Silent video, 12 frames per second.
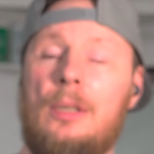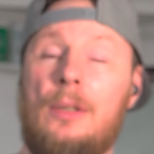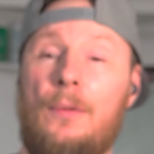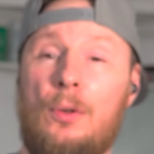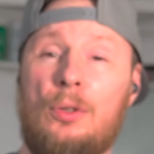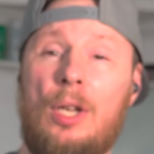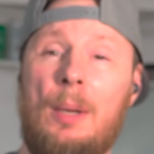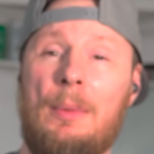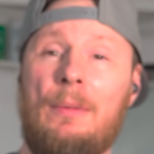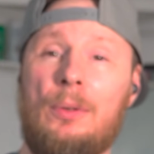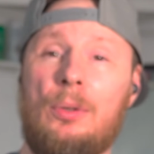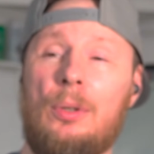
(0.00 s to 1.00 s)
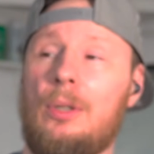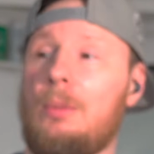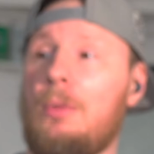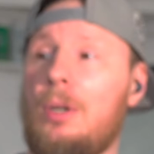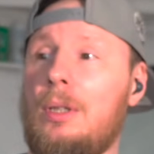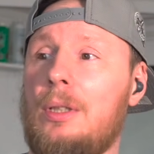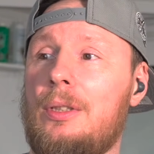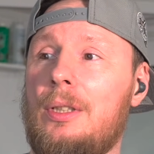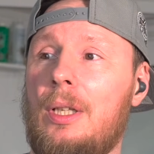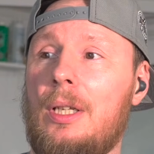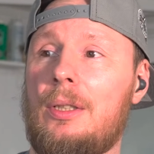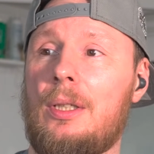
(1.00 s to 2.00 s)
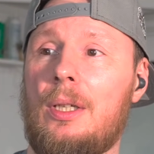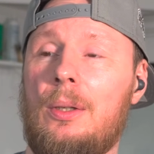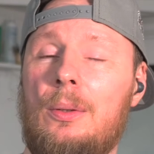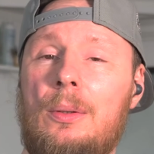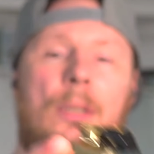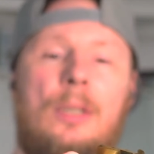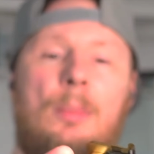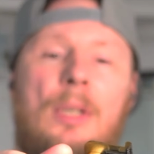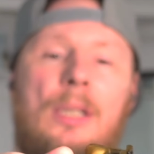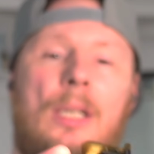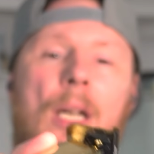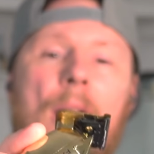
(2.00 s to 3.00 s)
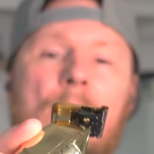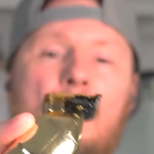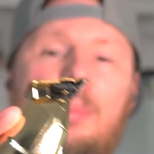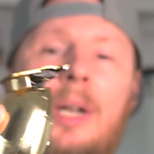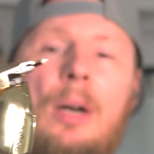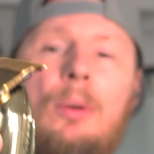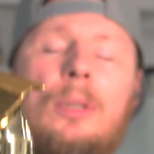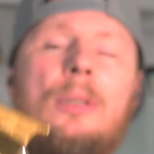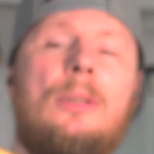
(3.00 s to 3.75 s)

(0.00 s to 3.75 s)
It's the first time ever turning them on. Let's see how they sound. It seems like they got some power,